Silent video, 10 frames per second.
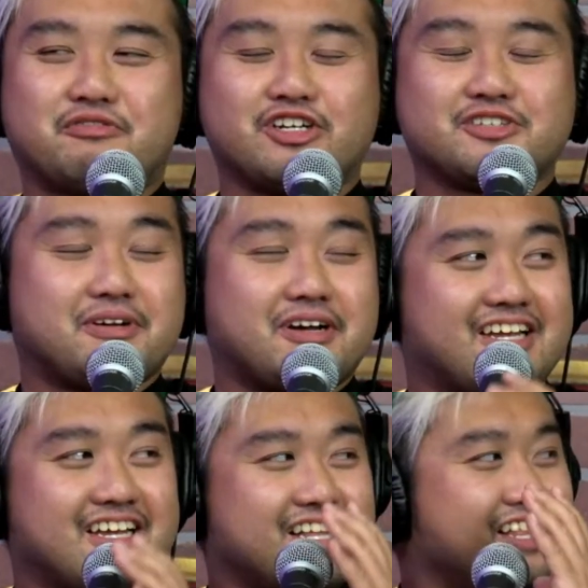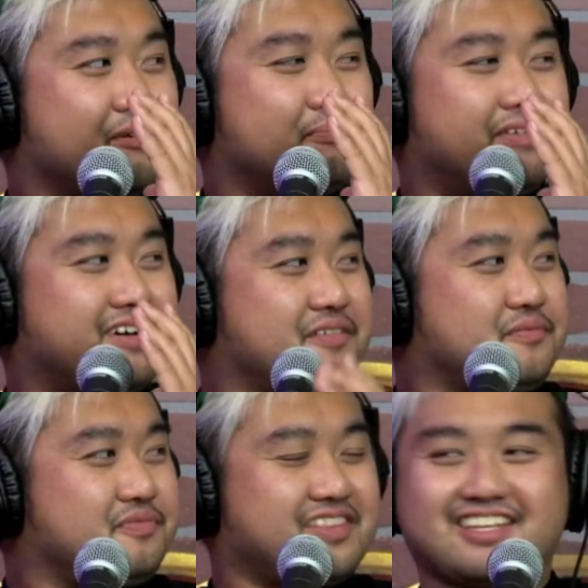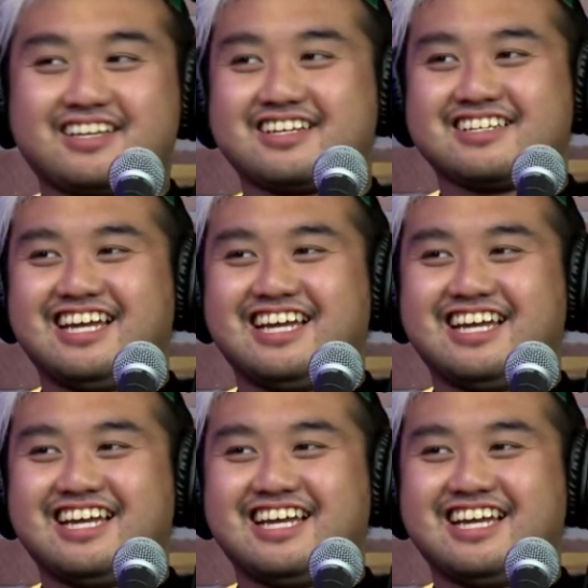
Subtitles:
looking for X, but he found Y.